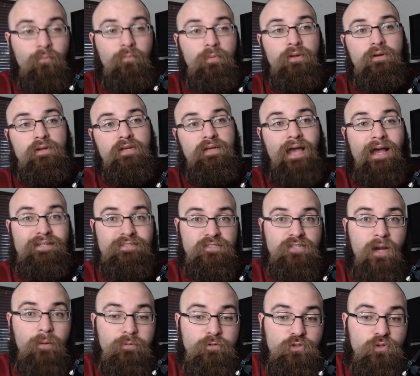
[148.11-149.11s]
but he has his
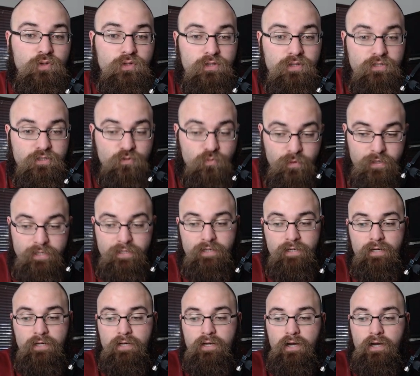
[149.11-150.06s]
opportunity this week.